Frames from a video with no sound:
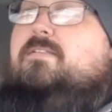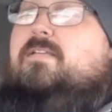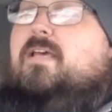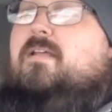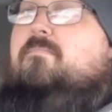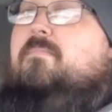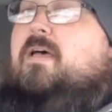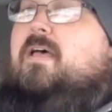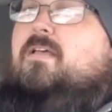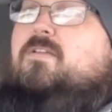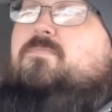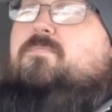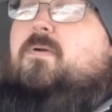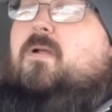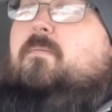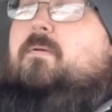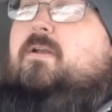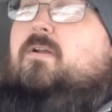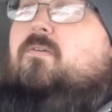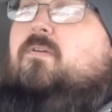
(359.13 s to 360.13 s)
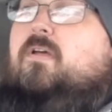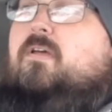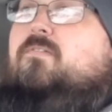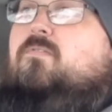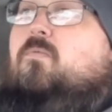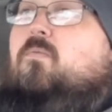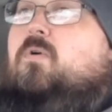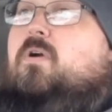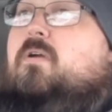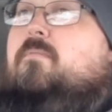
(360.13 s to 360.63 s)
10 miles, probably don't have to
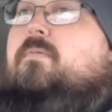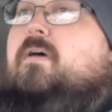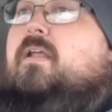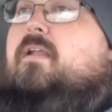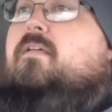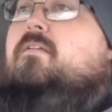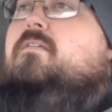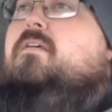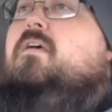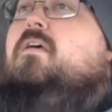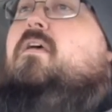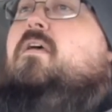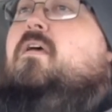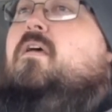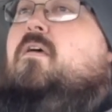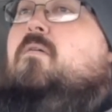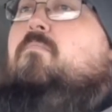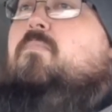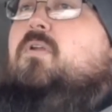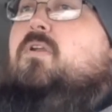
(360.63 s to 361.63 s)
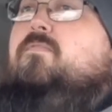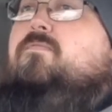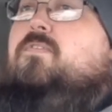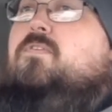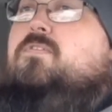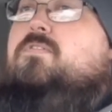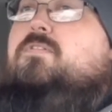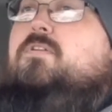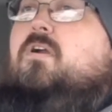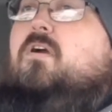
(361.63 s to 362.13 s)
worry about it. But if
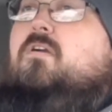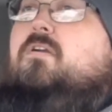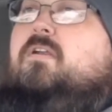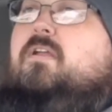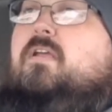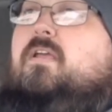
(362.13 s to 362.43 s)
you're starting to